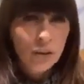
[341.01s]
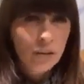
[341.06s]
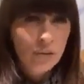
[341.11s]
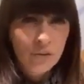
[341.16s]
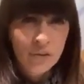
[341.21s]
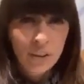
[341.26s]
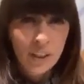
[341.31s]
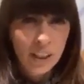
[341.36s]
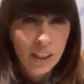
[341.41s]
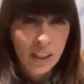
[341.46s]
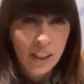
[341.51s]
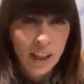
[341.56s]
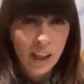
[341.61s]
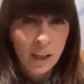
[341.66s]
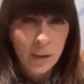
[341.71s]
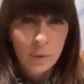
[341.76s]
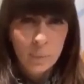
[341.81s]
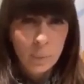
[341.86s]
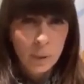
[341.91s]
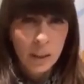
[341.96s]
just freaking
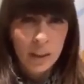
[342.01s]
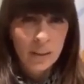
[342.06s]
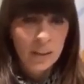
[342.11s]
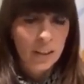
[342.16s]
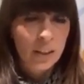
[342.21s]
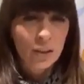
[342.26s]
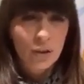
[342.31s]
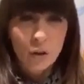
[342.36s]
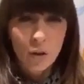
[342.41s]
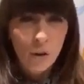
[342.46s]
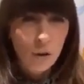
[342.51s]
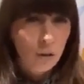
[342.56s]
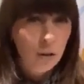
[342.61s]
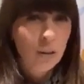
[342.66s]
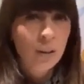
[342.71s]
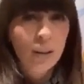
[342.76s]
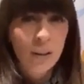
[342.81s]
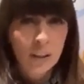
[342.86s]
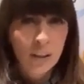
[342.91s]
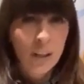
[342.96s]
out because it's
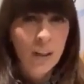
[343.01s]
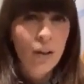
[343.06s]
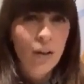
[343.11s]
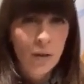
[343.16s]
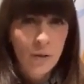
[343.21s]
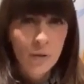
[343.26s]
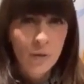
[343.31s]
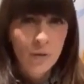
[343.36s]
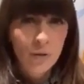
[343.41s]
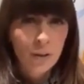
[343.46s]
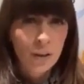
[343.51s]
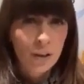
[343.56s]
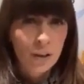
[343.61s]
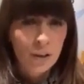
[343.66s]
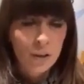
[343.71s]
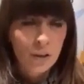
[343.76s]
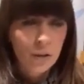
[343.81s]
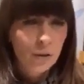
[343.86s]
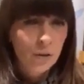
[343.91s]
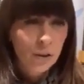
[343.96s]
all unknown.
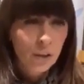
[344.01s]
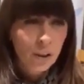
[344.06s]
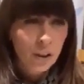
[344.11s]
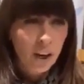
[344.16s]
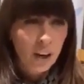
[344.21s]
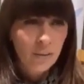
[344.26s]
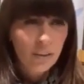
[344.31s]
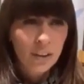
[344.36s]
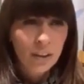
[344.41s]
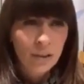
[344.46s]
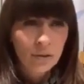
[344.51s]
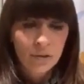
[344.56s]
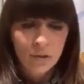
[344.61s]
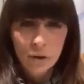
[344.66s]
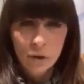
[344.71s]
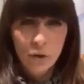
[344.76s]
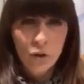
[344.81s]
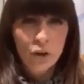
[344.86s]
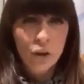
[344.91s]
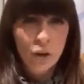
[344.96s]
You're having to
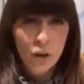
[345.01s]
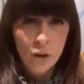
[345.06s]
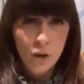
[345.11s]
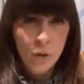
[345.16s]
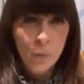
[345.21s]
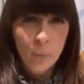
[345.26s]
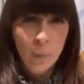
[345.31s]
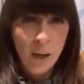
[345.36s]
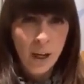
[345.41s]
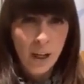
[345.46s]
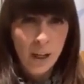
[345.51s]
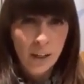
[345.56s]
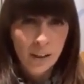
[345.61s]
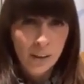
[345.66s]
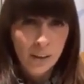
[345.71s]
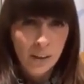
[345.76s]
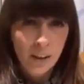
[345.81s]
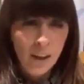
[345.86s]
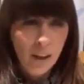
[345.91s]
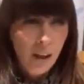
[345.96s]
forge a new
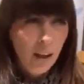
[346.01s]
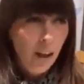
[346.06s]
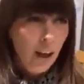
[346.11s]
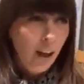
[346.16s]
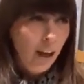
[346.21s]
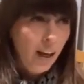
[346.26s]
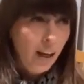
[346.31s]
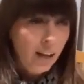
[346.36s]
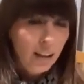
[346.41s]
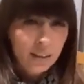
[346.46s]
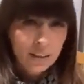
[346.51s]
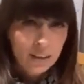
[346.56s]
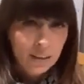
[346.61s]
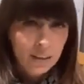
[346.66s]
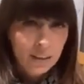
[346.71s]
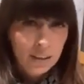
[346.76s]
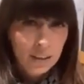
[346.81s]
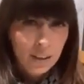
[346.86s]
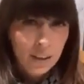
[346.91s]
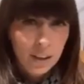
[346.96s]
path,
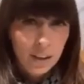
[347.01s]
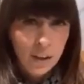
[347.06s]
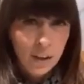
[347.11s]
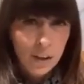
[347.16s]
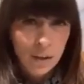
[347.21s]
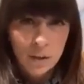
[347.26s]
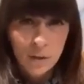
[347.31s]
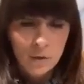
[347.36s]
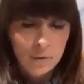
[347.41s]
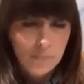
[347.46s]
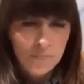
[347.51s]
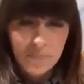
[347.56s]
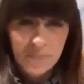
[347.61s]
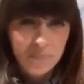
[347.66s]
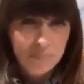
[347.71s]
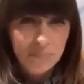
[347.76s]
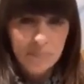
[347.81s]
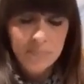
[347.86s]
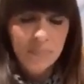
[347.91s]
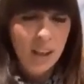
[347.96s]
and
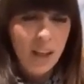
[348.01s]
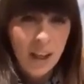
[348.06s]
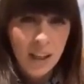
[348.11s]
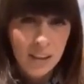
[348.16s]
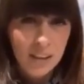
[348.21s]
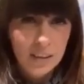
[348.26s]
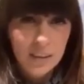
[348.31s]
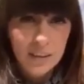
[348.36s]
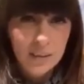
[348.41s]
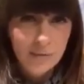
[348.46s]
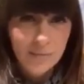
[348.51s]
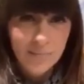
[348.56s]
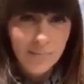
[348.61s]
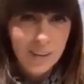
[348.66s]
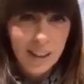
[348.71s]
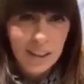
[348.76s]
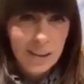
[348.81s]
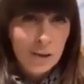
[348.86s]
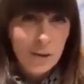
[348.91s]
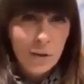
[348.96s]

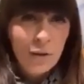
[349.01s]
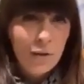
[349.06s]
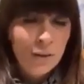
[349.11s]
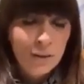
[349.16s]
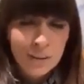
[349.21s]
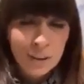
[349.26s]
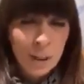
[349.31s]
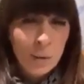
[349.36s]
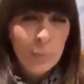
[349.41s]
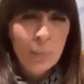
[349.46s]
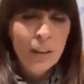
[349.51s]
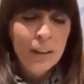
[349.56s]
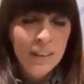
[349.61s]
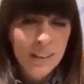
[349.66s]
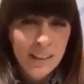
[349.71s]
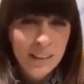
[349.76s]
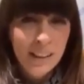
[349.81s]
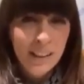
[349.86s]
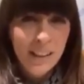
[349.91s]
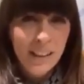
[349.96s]
it's all
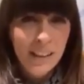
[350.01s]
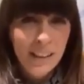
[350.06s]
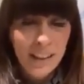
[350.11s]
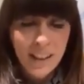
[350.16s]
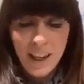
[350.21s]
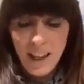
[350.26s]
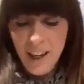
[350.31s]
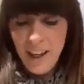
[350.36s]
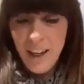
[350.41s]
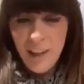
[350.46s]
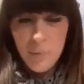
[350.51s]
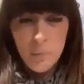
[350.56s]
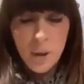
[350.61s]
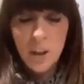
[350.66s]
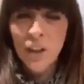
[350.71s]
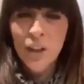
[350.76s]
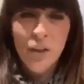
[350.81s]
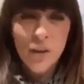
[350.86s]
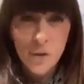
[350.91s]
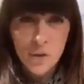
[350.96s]
completely
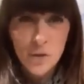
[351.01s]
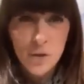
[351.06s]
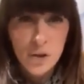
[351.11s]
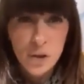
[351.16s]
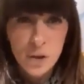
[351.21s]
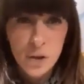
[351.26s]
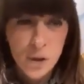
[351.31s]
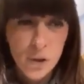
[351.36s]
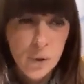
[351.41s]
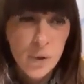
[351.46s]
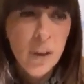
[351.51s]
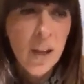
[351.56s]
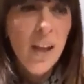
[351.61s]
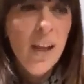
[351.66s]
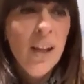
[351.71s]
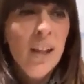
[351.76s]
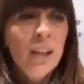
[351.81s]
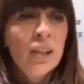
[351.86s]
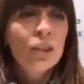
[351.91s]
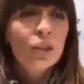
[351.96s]
unknown to you.
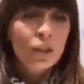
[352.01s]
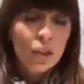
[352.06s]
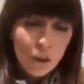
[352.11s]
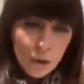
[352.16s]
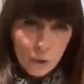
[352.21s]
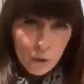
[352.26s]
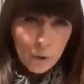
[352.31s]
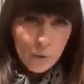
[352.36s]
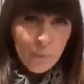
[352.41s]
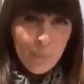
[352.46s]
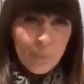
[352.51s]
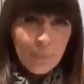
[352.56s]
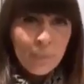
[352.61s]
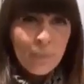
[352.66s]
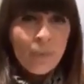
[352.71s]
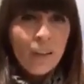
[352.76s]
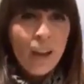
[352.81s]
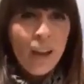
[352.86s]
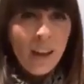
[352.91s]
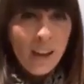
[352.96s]
So